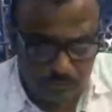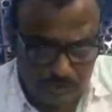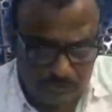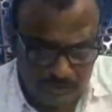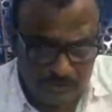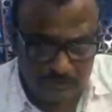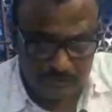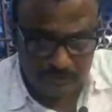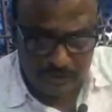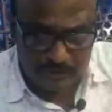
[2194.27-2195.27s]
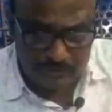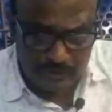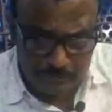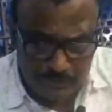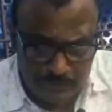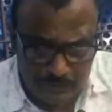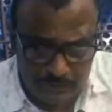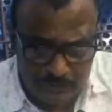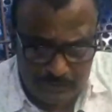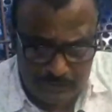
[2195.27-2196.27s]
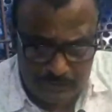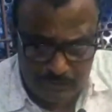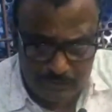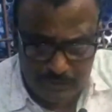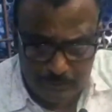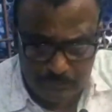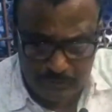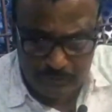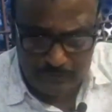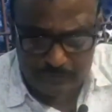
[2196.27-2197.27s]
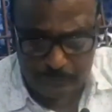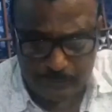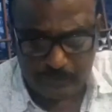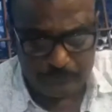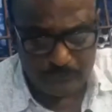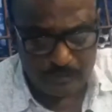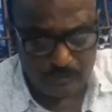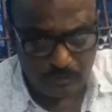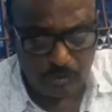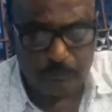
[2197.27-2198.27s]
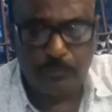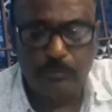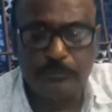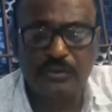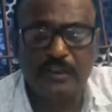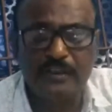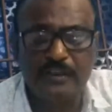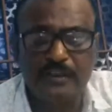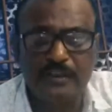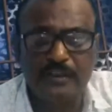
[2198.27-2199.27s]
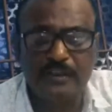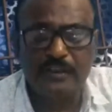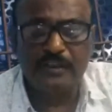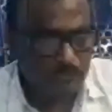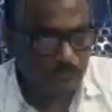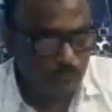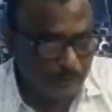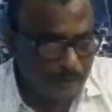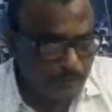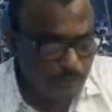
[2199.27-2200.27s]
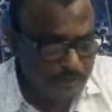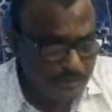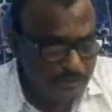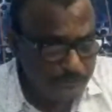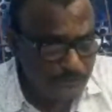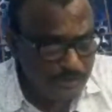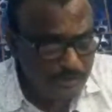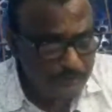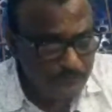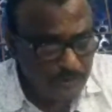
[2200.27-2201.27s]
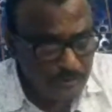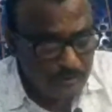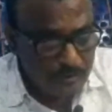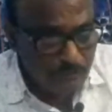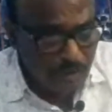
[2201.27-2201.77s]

sentence, except in the cases hereinafter excepted, culpable homicide is not. So what are those exceptions? First